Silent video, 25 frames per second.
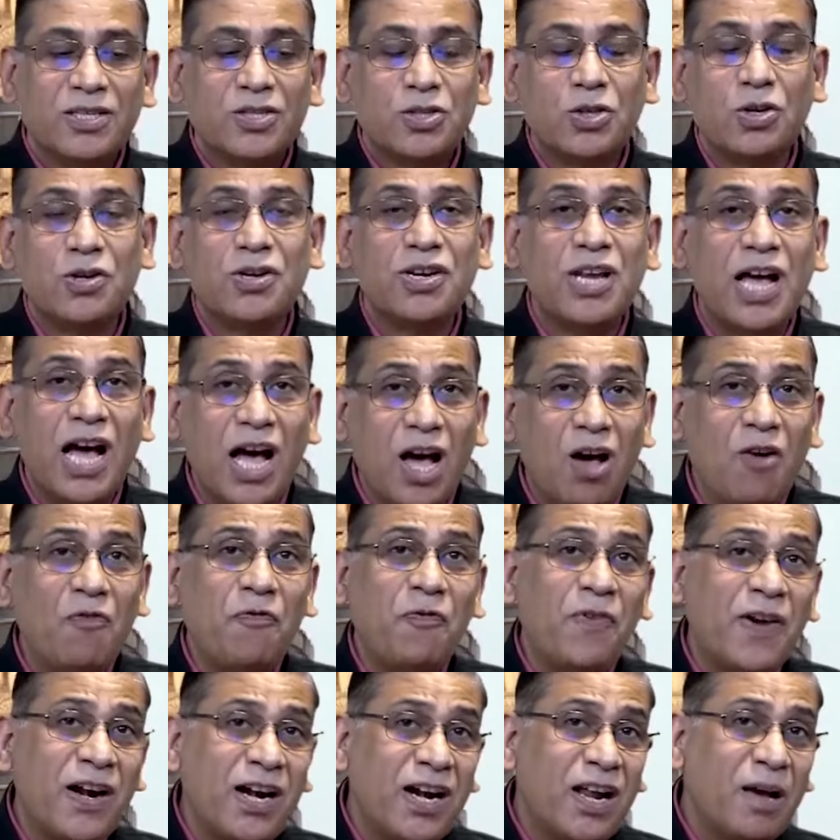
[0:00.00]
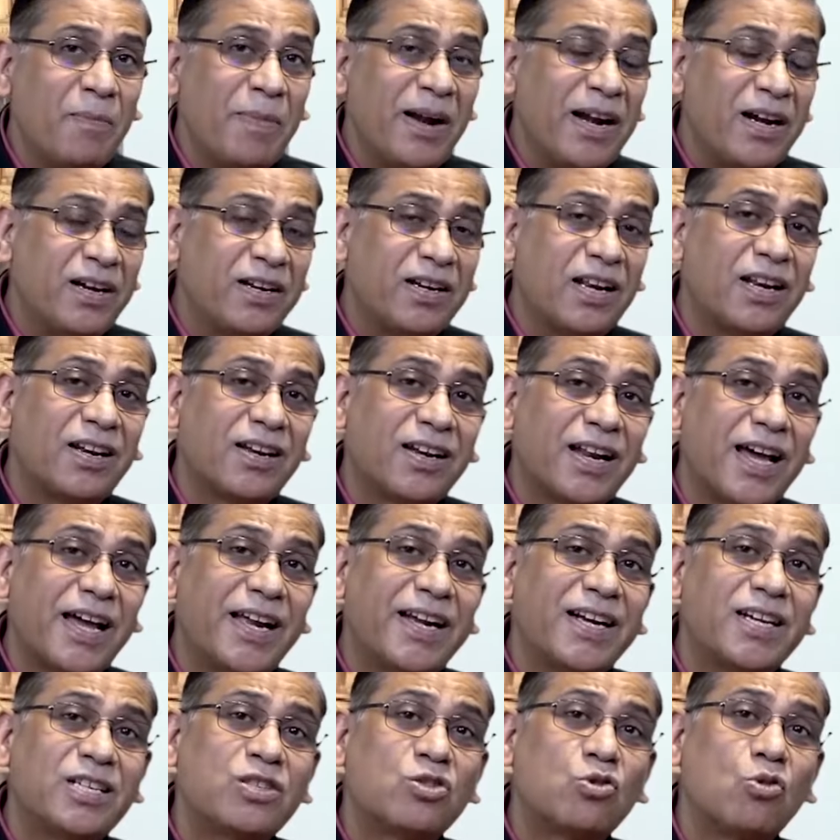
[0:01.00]
So now fundamental
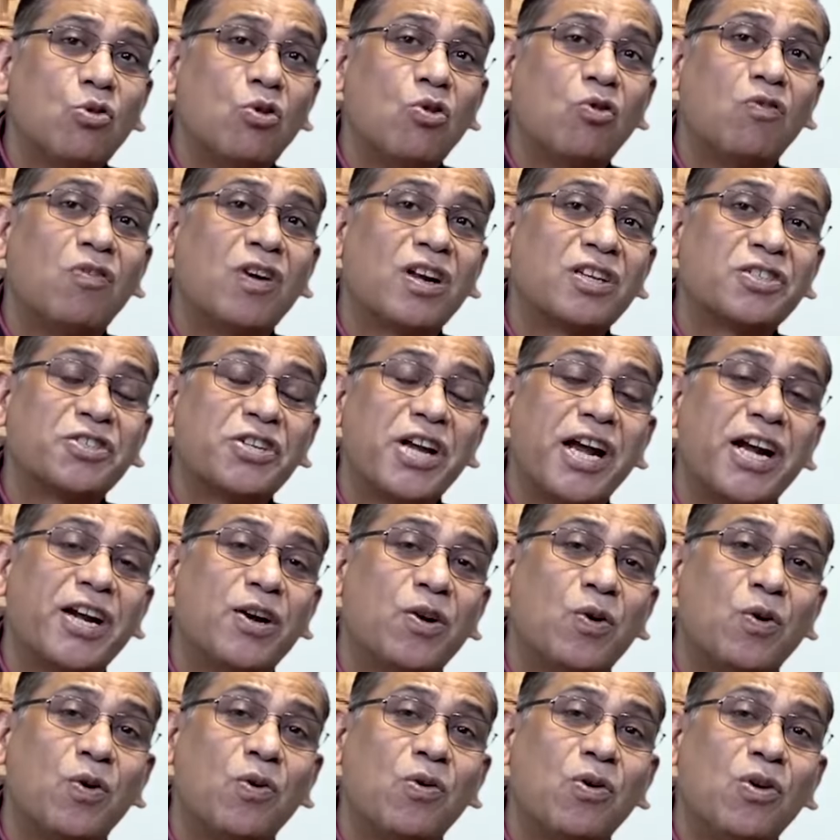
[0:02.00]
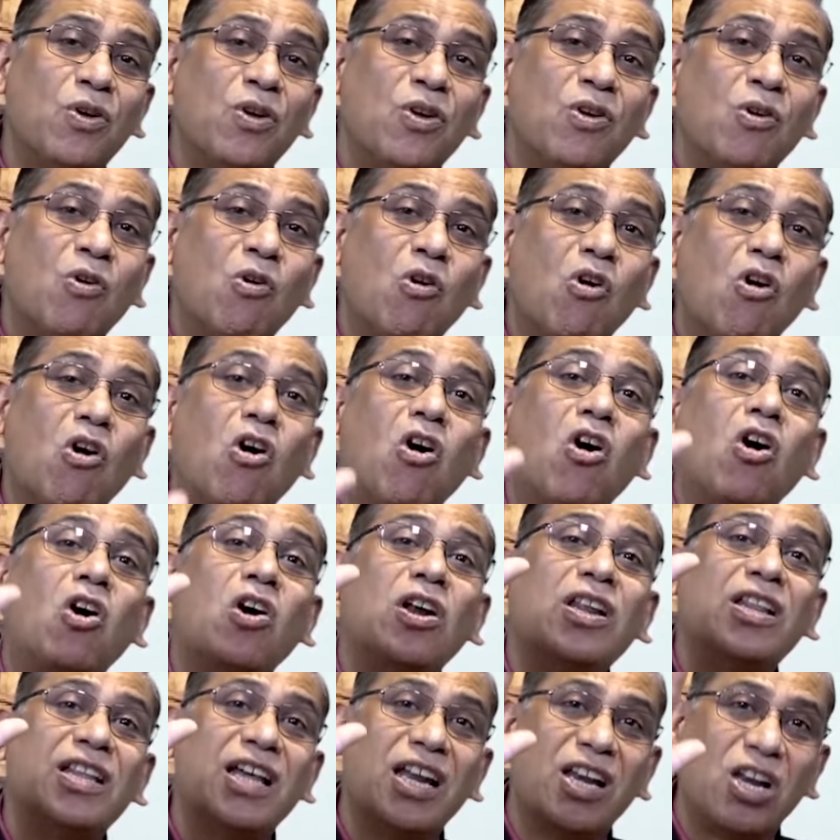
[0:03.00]
rights overshadow
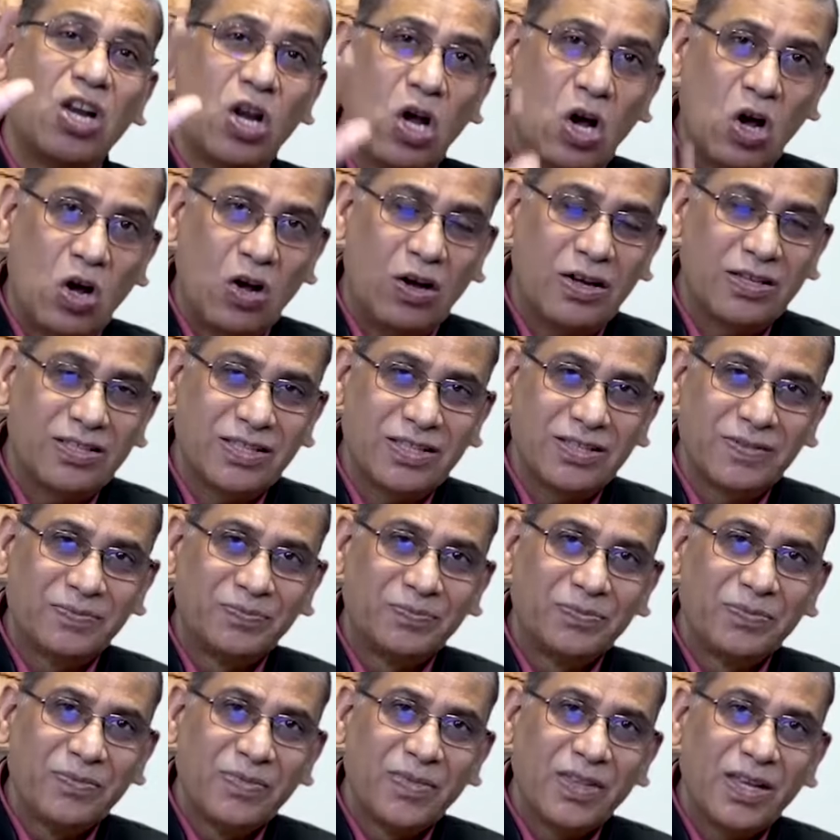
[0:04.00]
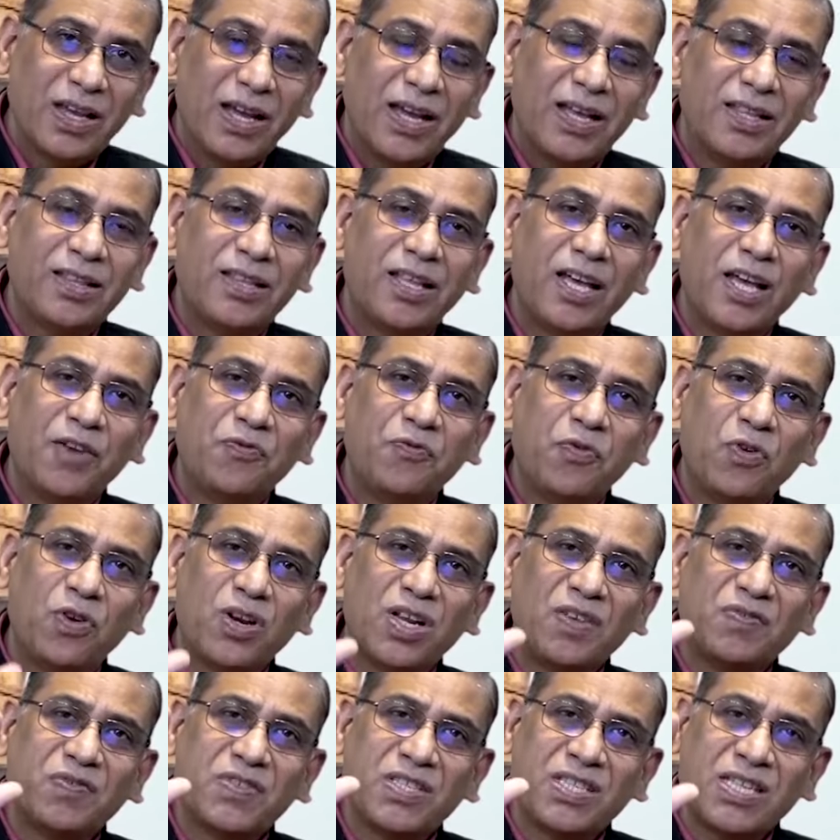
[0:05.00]
all the laws, and
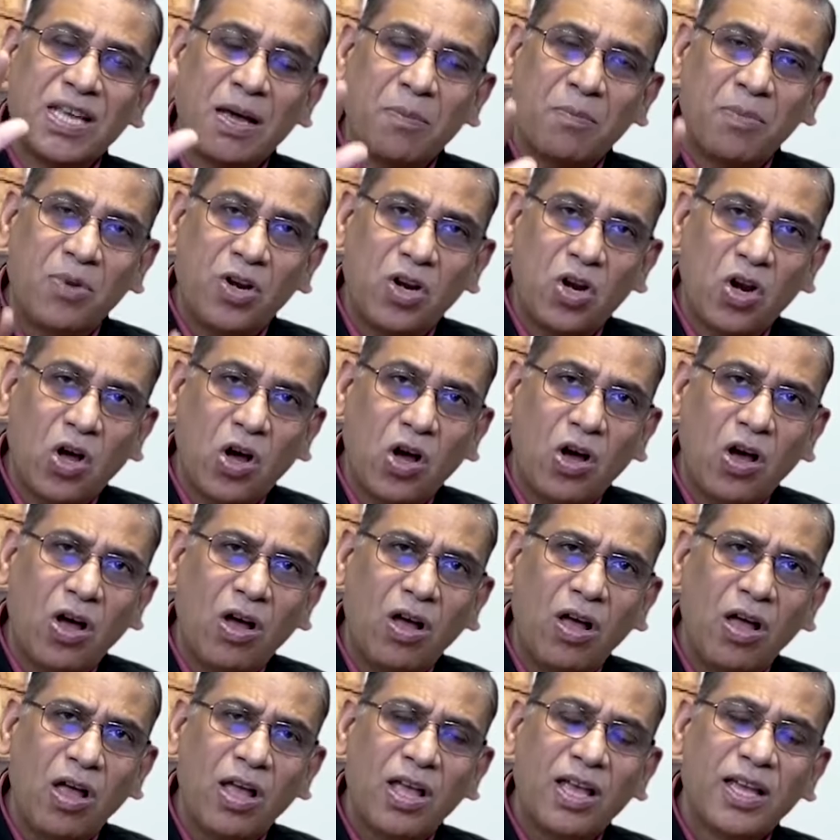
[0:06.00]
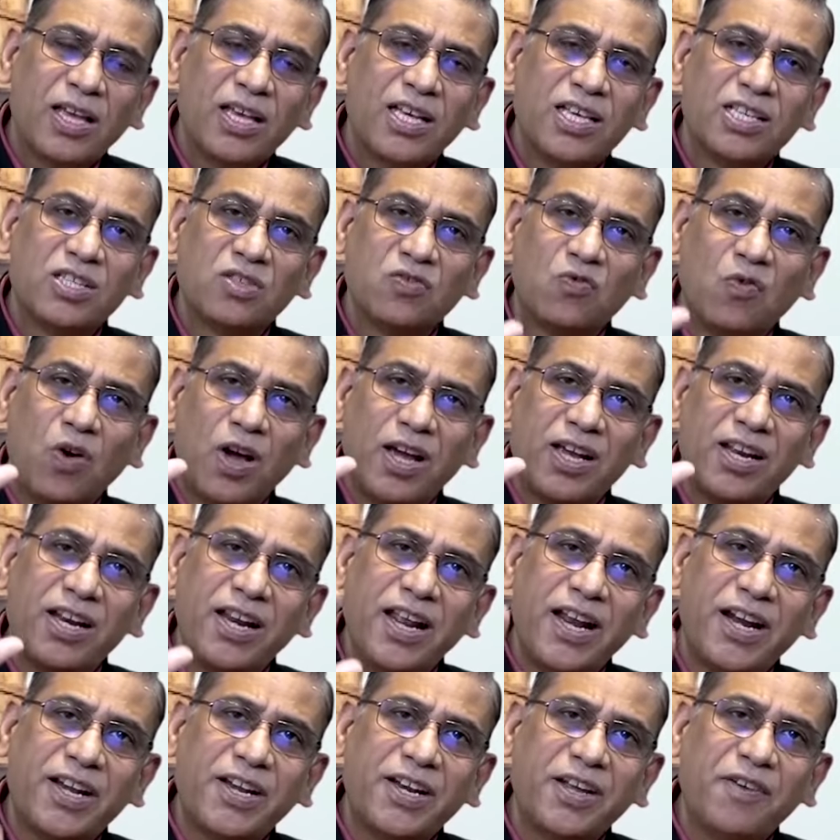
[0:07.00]
therefore if some law is
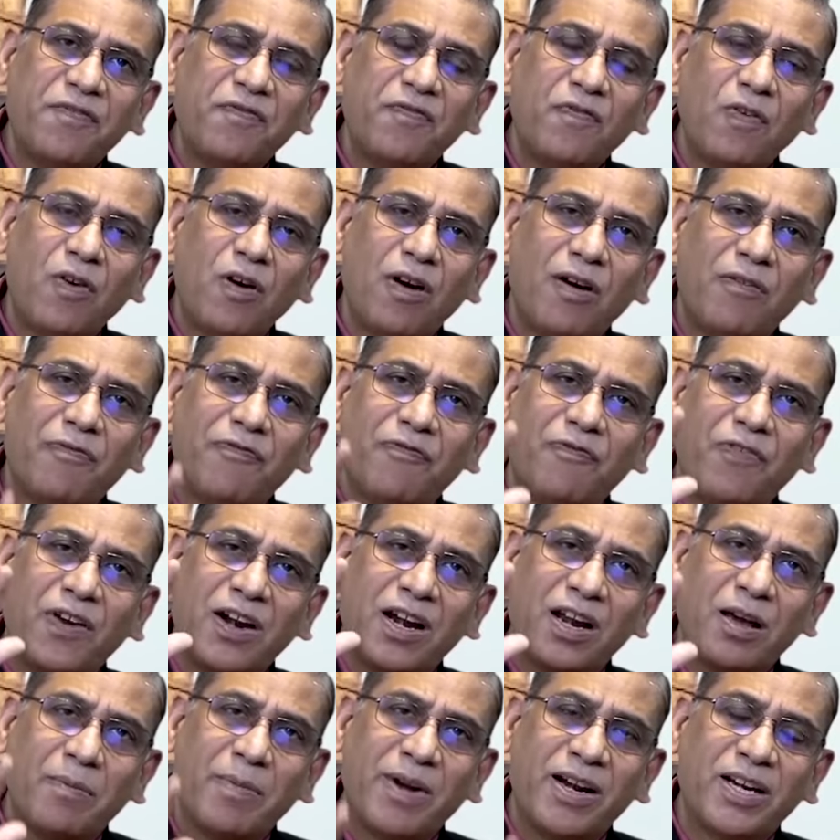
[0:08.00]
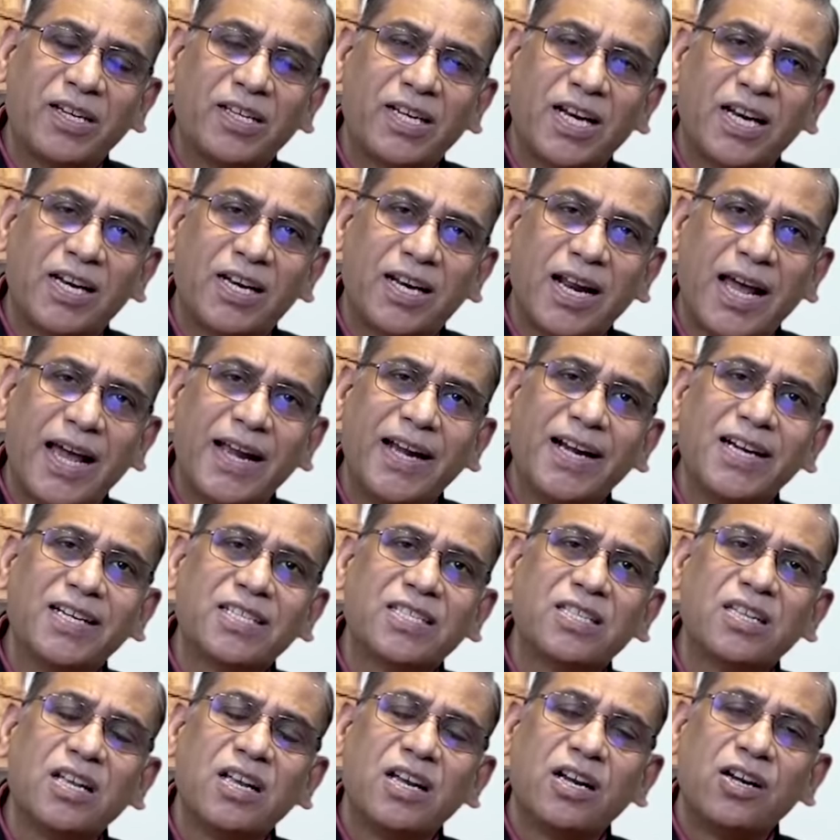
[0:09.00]
violative of fundamental
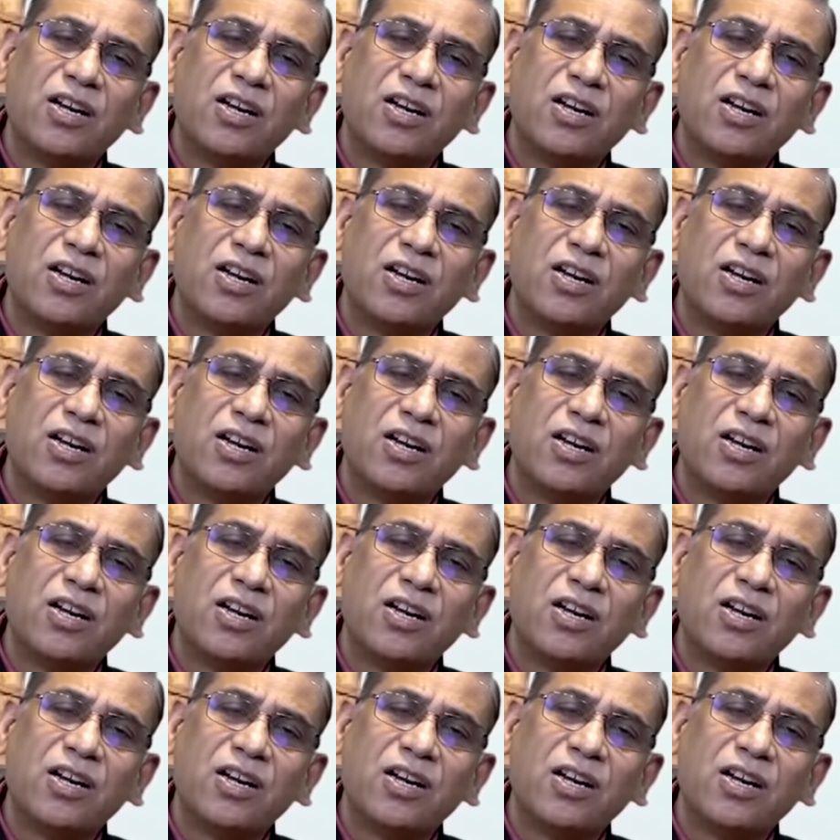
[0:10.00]
rights,